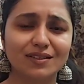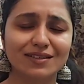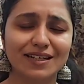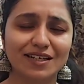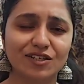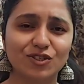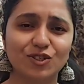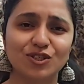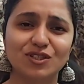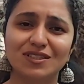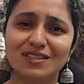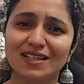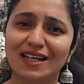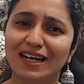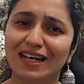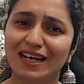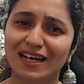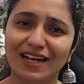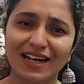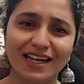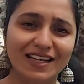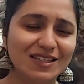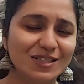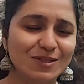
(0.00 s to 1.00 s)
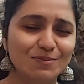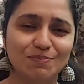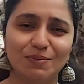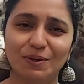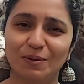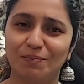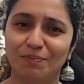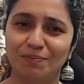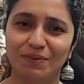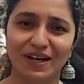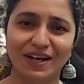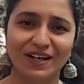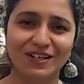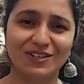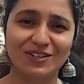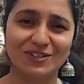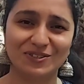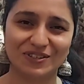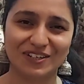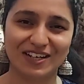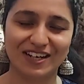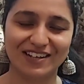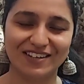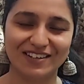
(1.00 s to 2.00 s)
sessions and let's prepare
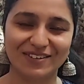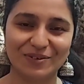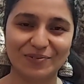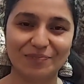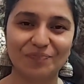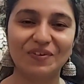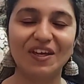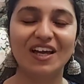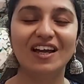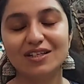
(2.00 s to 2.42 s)
together.